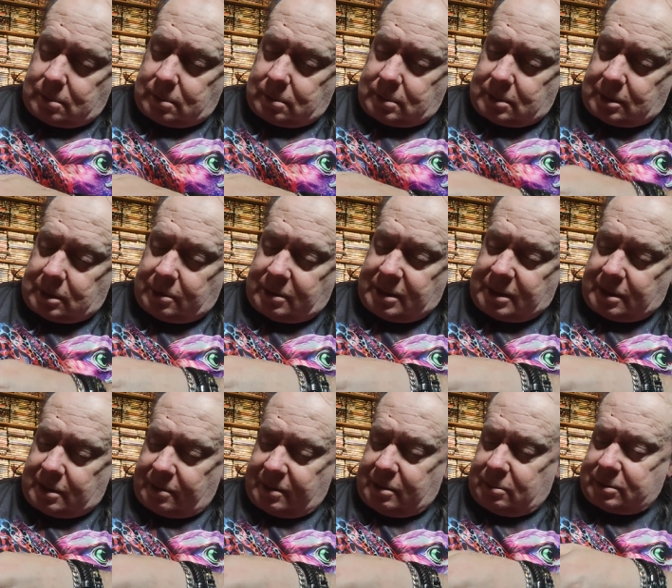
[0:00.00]
Slide
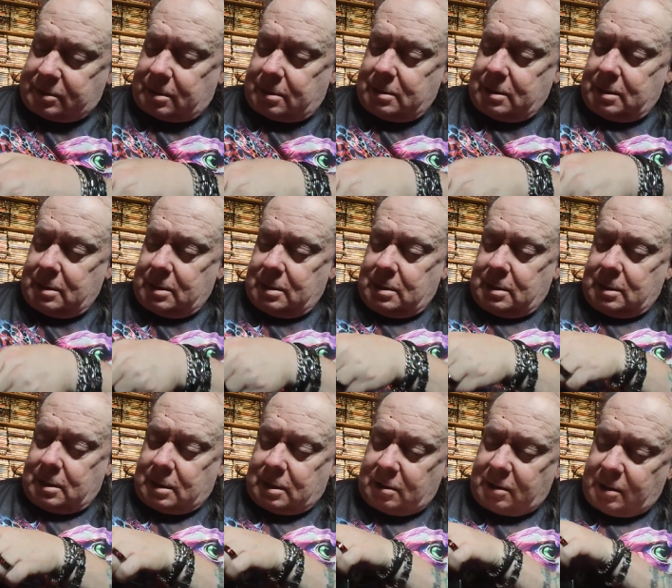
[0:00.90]
out.
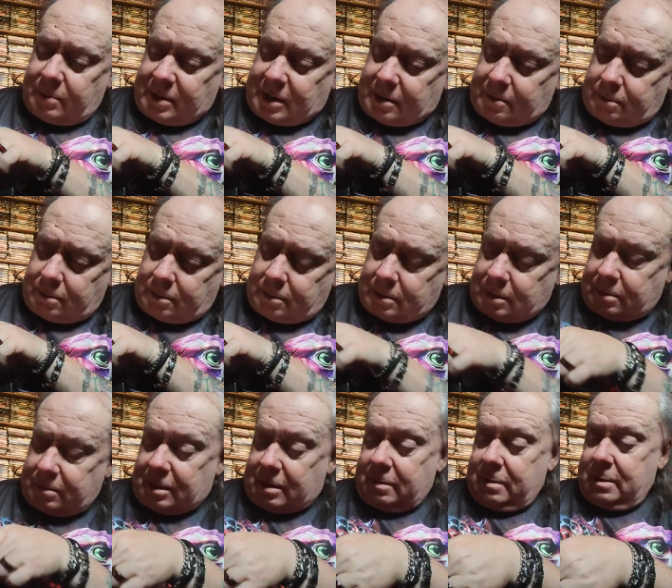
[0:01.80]
Oh, there we go.
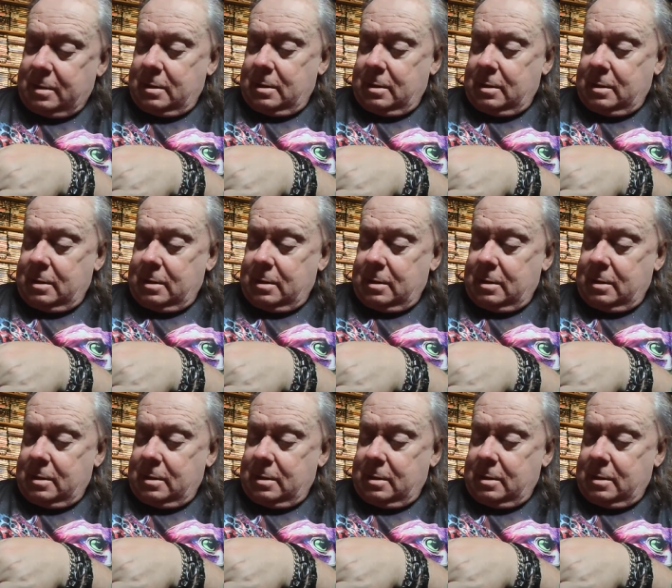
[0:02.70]
Oh no.